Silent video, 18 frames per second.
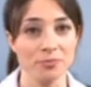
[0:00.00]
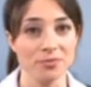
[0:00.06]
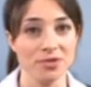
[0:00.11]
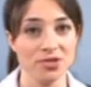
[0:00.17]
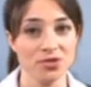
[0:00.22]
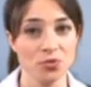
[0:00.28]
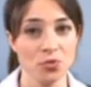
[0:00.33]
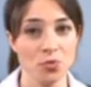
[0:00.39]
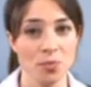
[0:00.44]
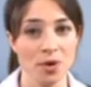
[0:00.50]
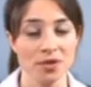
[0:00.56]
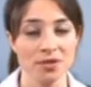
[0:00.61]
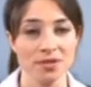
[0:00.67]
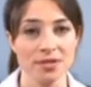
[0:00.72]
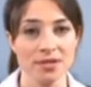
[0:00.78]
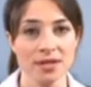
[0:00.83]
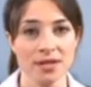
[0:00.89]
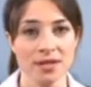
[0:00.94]
from
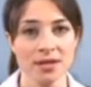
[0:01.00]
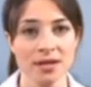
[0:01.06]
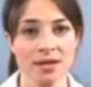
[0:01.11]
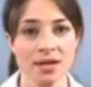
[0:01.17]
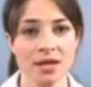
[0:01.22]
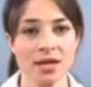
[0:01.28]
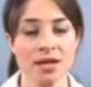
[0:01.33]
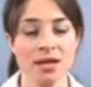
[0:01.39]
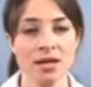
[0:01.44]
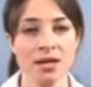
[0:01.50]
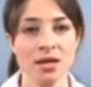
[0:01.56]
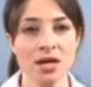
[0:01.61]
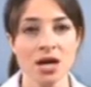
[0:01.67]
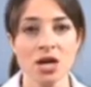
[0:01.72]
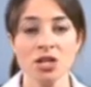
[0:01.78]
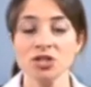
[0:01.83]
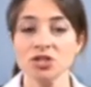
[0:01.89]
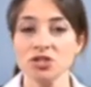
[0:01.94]
Stormont.
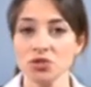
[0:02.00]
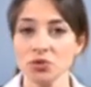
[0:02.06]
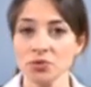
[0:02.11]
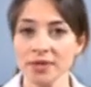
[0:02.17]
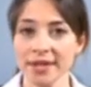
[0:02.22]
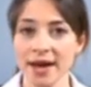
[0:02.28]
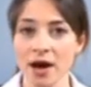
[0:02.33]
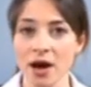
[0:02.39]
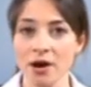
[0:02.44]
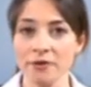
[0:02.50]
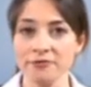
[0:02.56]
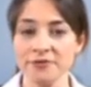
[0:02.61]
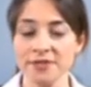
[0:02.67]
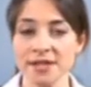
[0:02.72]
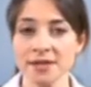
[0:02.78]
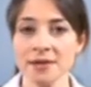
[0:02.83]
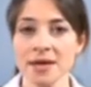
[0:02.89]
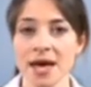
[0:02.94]
Shortly
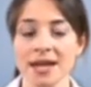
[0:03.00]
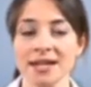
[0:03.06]
after,